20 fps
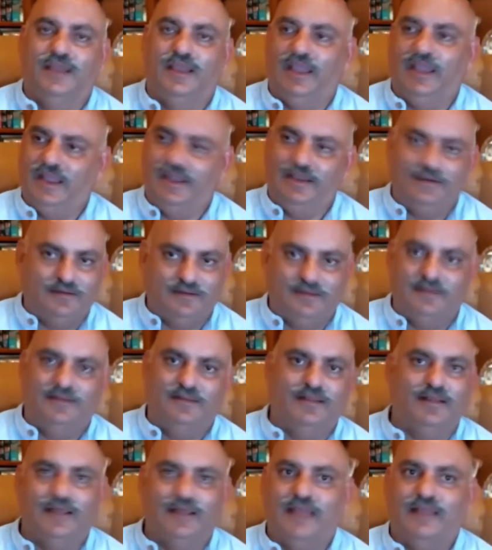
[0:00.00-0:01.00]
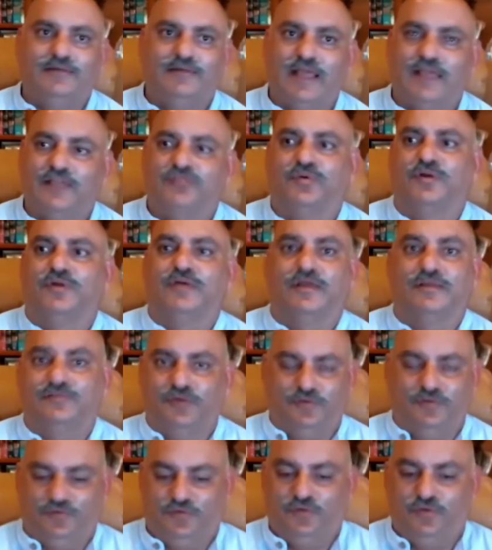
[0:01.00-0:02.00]
And and that's what
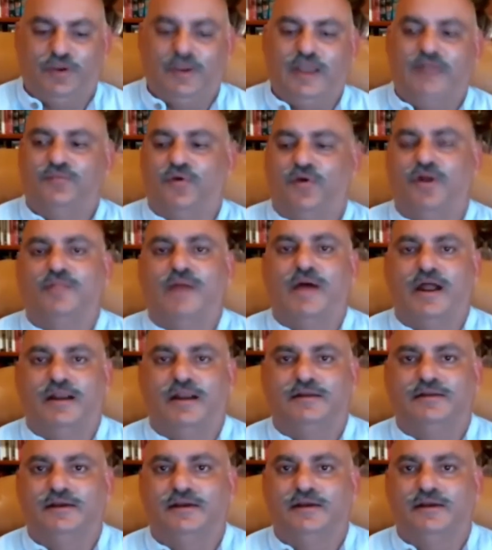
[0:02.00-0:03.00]
so if you look at Walmart,